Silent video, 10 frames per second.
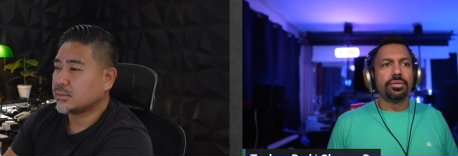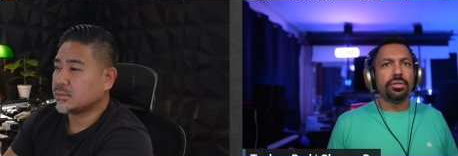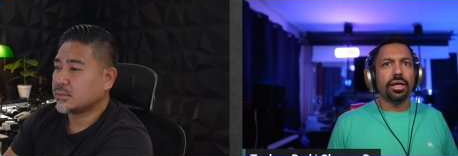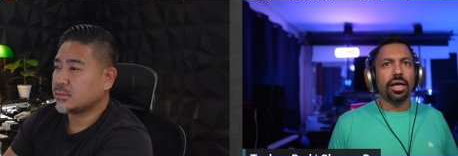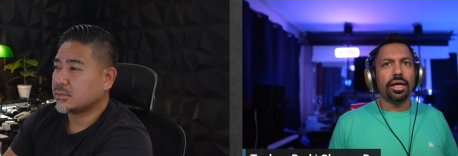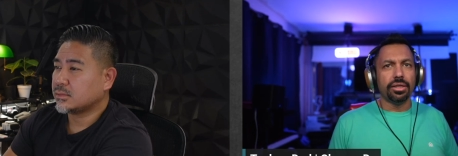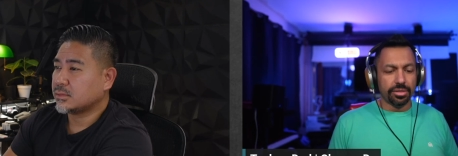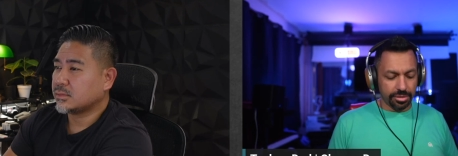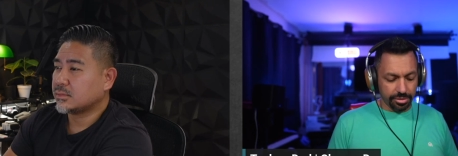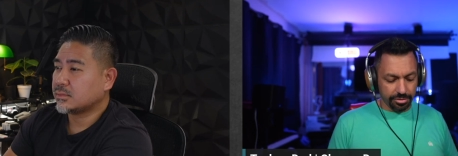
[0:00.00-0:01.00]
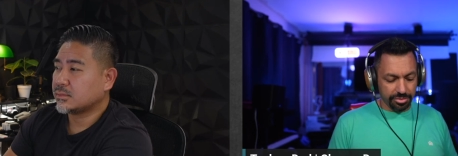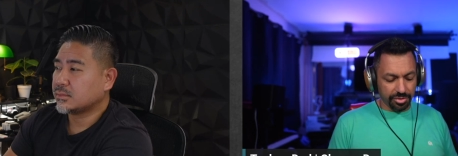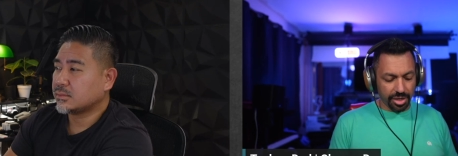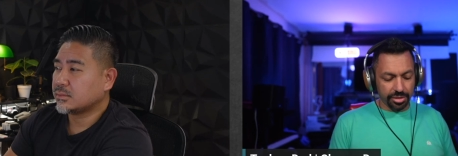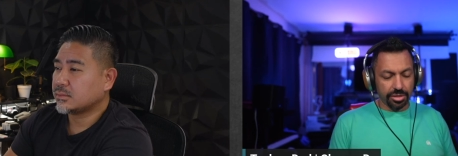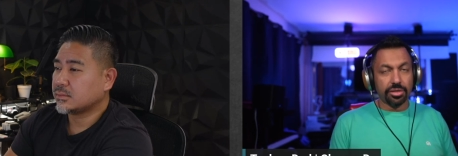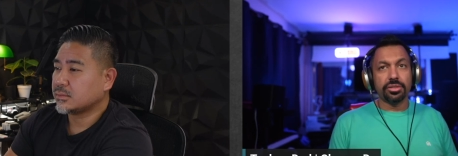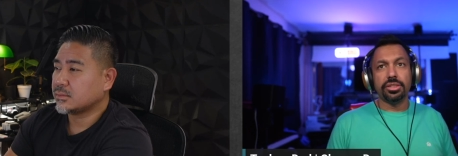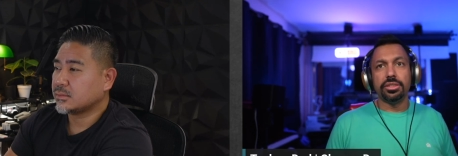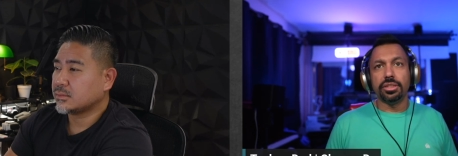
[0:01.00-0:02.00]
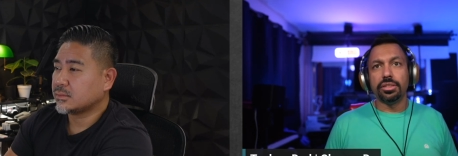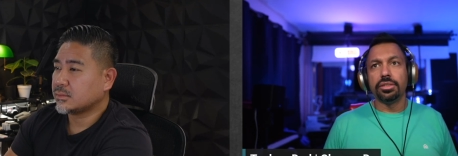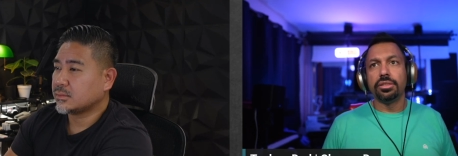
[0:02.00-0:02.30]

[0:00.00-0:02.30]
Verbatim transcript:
Speaker 1: Ah, find RTD.